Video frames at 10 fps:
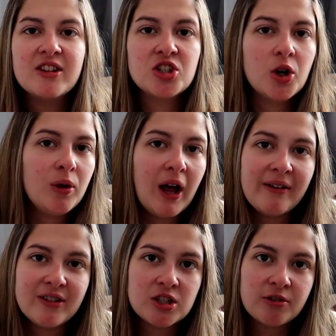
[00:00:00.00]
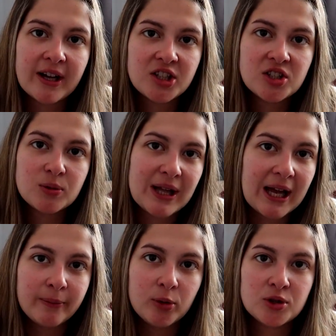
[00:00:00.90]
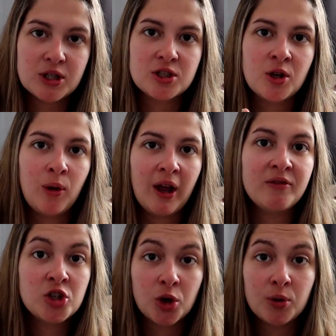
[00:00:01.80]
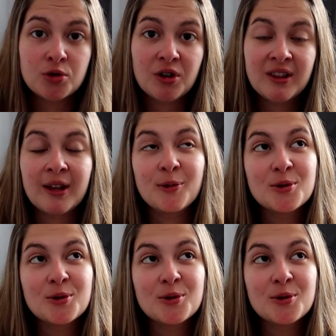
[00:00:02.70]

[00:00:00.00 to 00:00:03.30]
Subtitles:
There's no live interactions with animals, there's no live shows or anything,